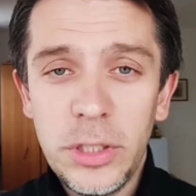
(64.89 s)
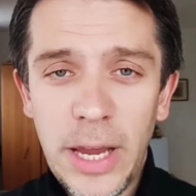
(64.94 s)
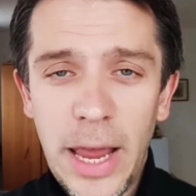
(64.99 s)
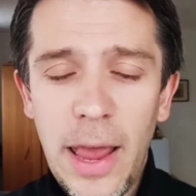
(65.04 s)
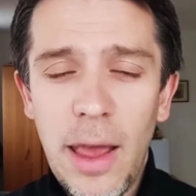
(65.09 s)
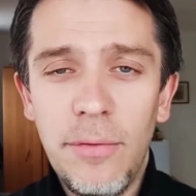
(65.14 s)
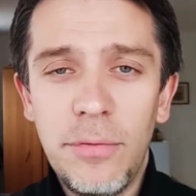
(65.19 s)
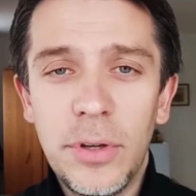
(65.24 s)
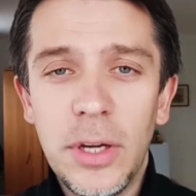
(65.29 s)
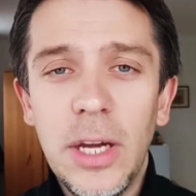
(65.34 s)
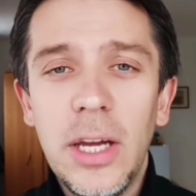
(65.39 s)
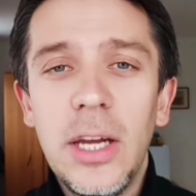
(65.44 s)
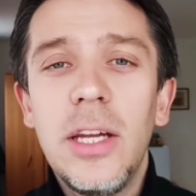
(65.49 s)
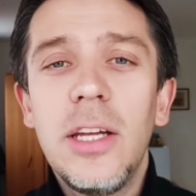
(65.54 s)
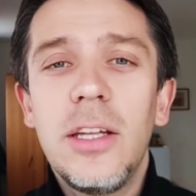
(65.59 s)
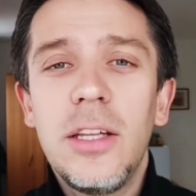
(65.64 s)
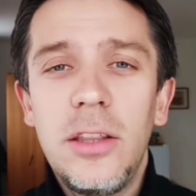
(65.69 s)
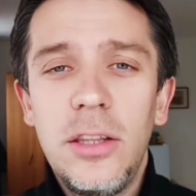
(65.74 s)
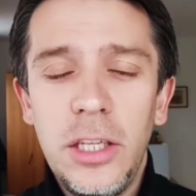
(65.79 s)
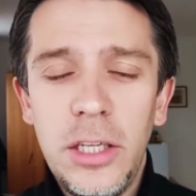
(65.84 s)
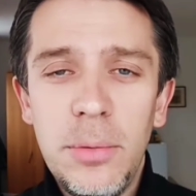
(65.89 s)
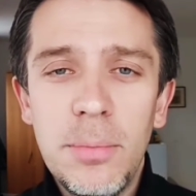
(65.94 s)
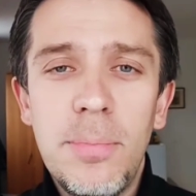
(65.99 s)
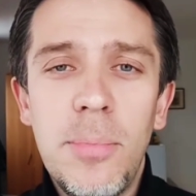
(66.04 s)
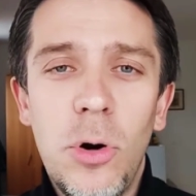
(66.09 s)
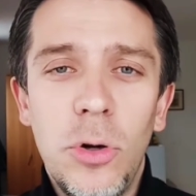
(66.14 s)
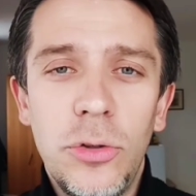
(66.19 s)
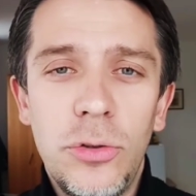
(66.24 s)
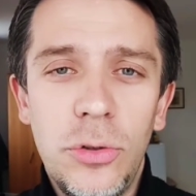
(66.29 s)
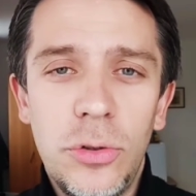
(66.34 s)
have, the
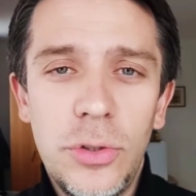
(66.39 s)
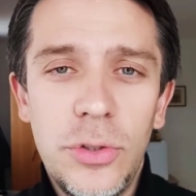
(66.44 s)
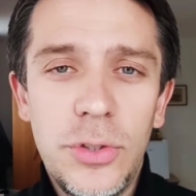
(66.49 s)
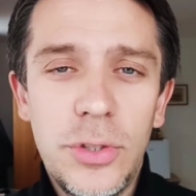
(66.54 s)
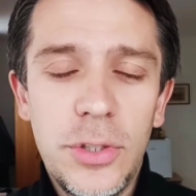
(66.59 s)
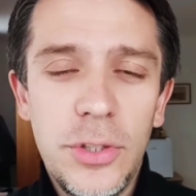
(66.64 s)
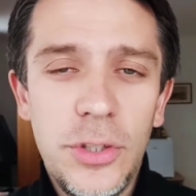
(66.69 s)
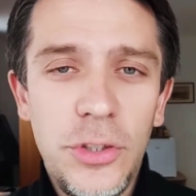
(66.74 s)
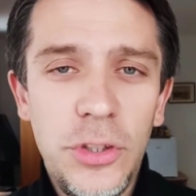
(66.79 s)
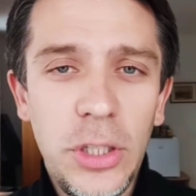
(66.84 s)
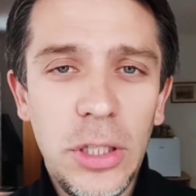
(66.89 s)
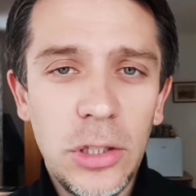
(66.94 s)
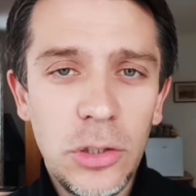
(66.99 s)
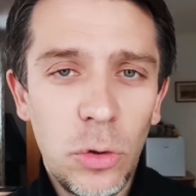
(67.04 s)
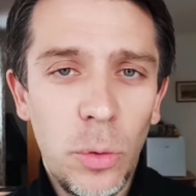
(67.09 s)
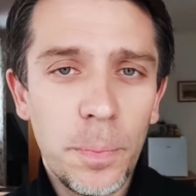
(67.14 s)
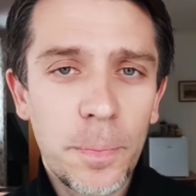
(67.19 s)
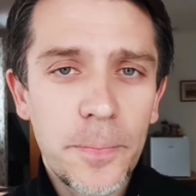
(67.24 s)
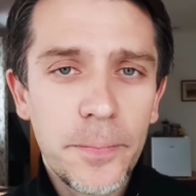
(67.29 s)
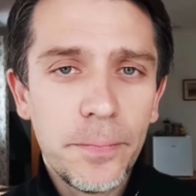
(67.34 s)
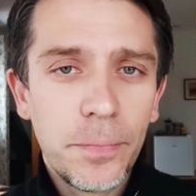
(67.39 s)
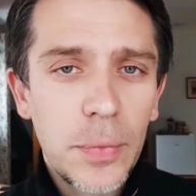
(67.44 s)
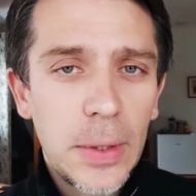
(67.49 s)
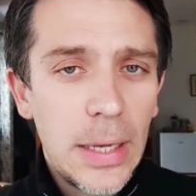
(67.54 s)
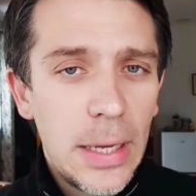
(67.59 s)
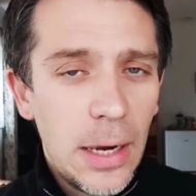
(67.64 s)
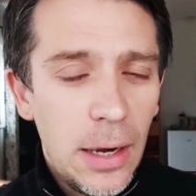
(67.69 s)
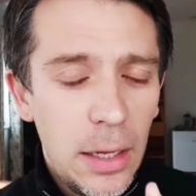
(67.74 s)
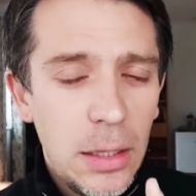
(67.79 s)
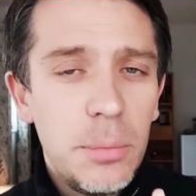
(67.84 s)
imposter's syndrome.
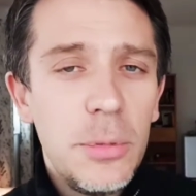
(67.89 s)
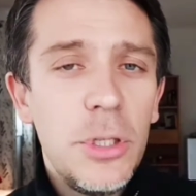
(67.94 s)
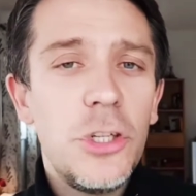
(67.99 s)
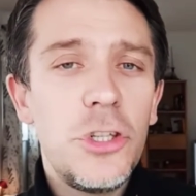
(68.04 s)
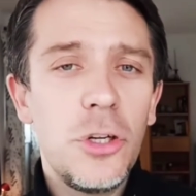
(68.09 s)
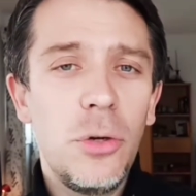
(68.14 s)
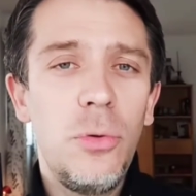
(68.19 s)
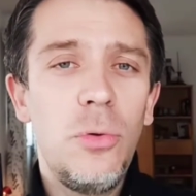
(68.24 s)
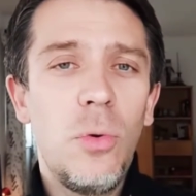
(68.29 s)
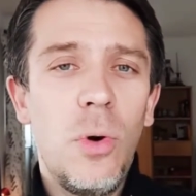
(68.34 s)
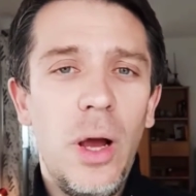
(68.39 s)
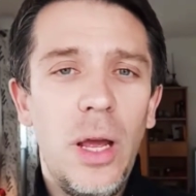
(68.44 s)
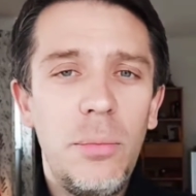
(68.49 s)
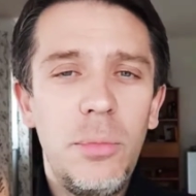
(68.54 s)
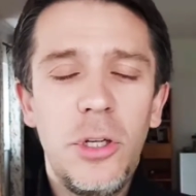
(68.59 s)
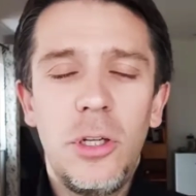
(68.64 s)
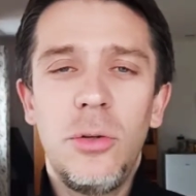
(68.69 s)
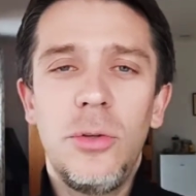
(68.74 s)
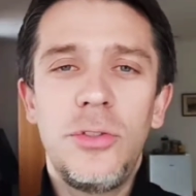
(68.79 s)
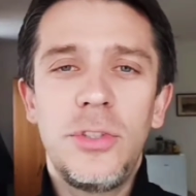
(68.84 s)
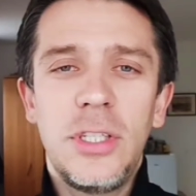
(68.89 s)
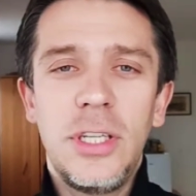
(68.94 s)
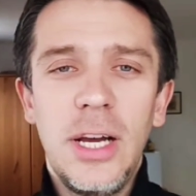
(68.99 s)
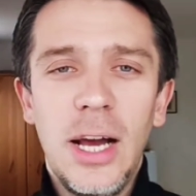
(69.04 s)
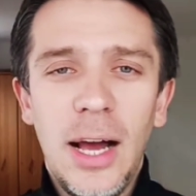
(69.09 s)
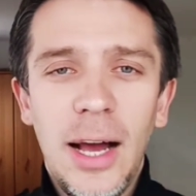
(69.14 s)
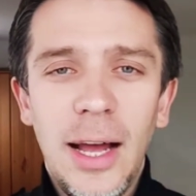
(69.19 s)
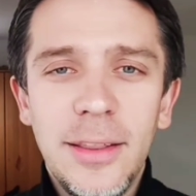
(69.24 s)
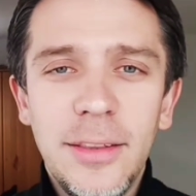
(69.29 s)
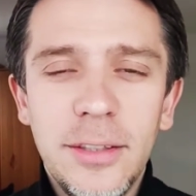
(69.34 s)
Let me show you why. Because
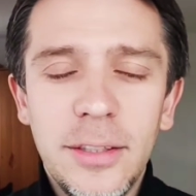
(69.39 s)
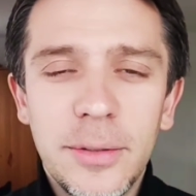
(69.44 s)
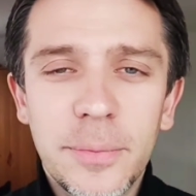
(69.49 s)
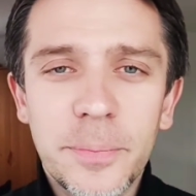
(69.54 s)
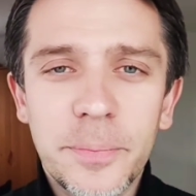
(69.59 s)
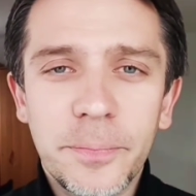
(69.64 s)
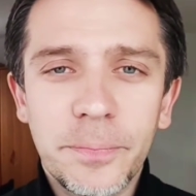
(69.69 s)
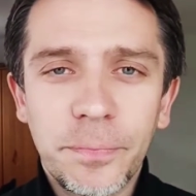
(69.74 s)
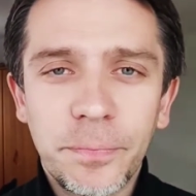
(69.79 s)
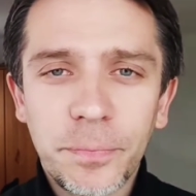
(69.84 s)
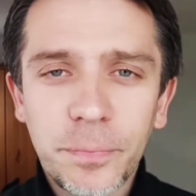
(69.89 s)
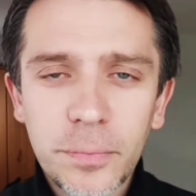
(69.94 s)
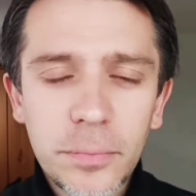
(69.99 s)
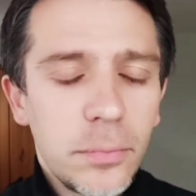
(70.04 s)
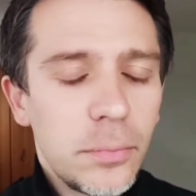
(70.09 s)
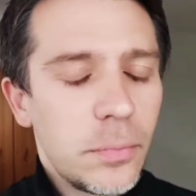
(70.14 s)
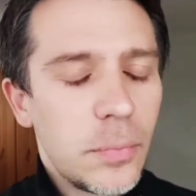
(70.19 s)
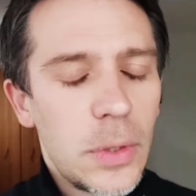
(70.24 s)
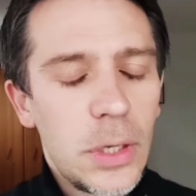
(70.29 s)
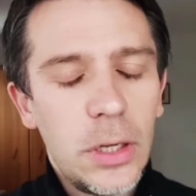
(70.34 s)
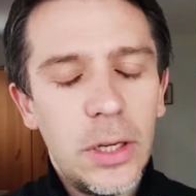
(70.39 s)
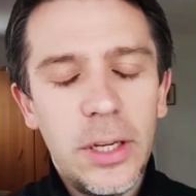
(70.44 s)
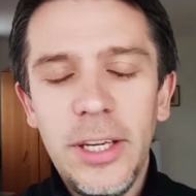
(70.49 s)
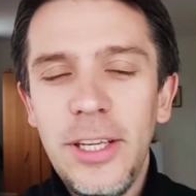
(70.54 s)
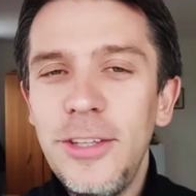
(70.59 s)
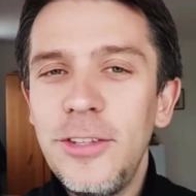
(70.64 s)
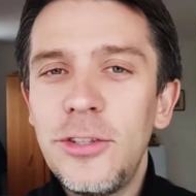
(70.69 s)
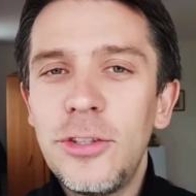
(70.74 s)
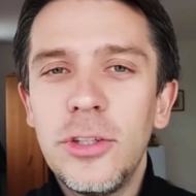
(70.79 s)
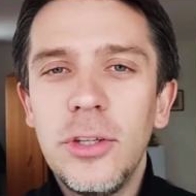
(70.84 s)
God
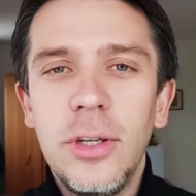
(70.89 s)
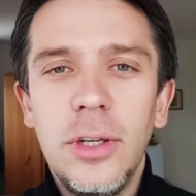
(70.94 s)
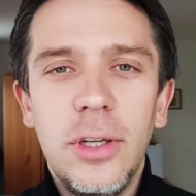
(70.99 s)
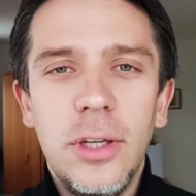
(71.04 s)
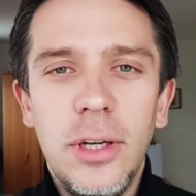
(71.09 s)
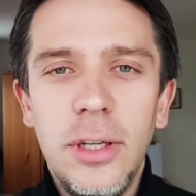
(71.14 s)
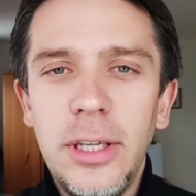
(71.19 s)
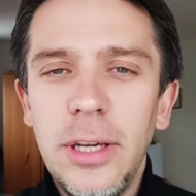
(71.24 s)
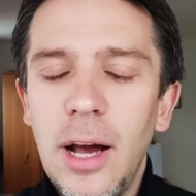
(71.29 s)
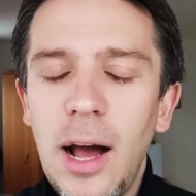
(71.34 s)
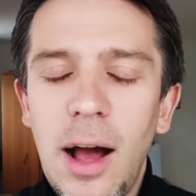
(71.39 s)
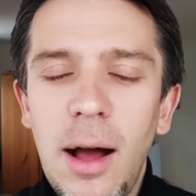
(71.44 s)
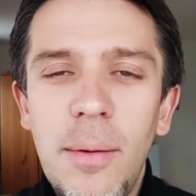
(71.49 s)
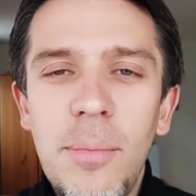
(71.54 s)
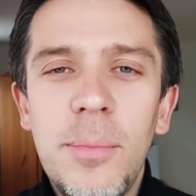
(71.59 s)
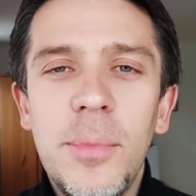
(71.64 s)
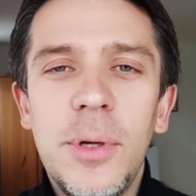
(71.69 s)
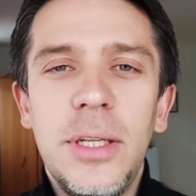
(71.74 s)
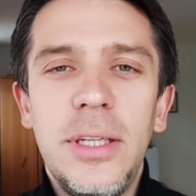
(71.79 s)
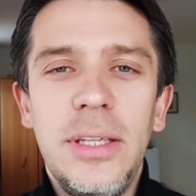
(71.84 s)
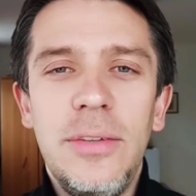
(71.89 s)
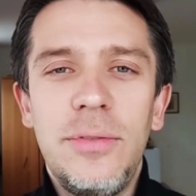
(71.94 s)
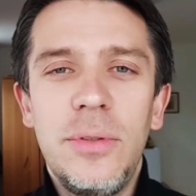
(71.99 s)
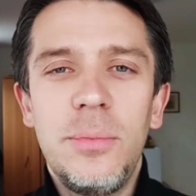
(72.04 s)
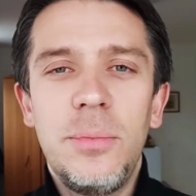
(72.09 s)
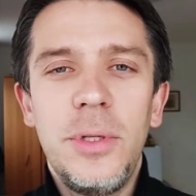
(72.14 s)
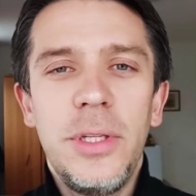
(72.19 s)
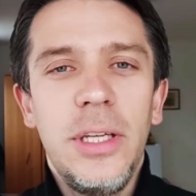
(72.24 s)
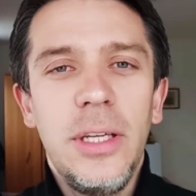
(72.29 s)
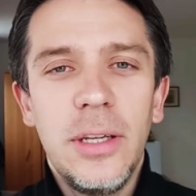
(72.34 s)
is
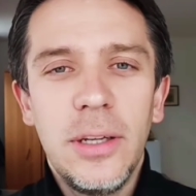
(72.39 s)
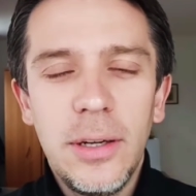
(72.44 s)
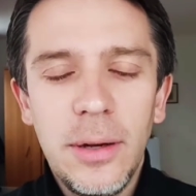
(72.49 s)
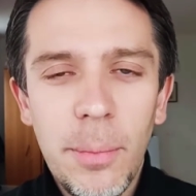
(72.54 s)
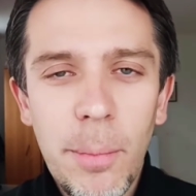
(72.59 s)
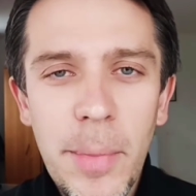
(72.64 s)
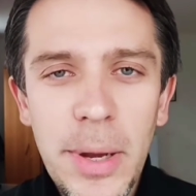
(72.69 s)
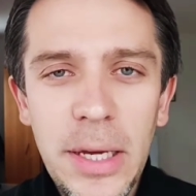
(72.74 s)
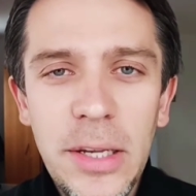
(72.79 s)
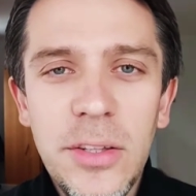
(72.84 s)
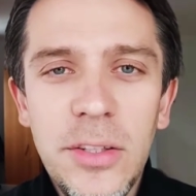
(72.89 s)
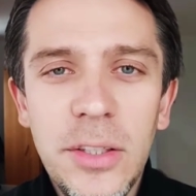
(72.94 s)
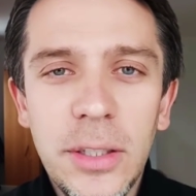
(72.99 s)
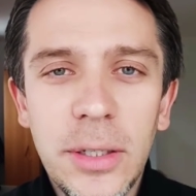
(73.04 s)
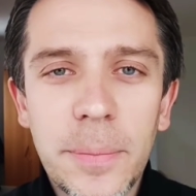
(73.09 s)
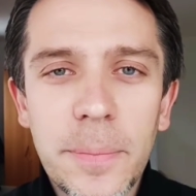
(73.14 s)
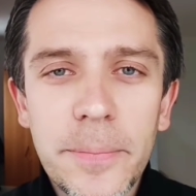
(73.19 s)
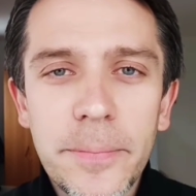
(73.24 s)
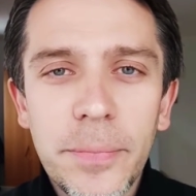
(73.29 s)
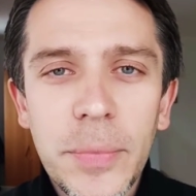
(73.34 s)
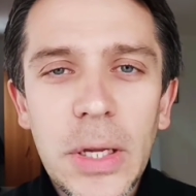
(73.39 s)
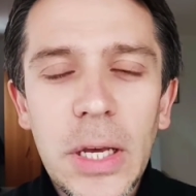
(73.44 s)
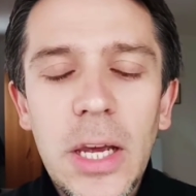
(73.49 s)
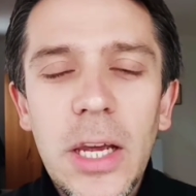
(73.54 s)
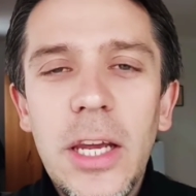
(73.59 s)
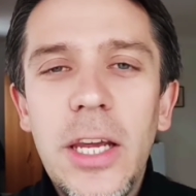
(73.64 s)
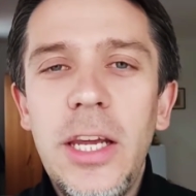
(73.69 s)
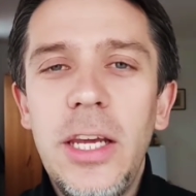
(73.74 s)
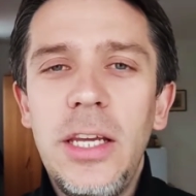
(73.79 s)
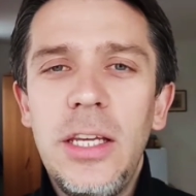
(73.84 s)
unbelievably amazing.
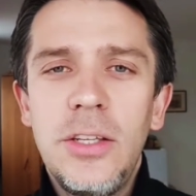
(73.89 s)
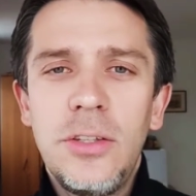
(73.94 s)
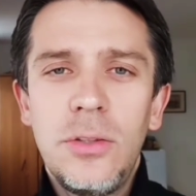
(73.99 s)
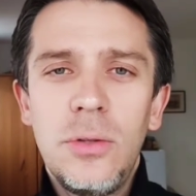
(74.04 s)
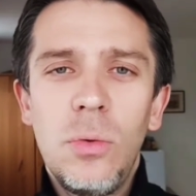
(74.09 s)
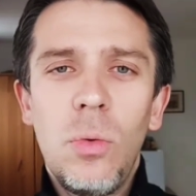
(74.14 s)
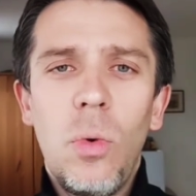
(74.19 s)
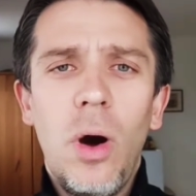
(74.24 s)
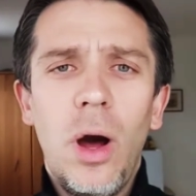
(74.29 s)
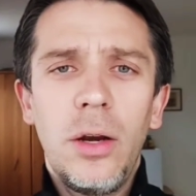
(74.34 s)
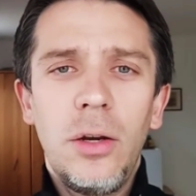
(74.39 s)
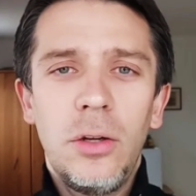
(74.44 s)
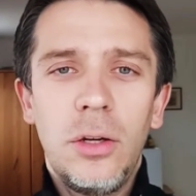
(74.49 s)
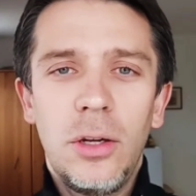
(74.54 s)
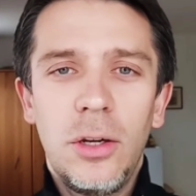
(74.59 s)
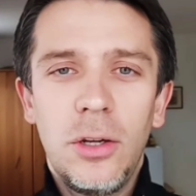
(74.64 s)
He is the one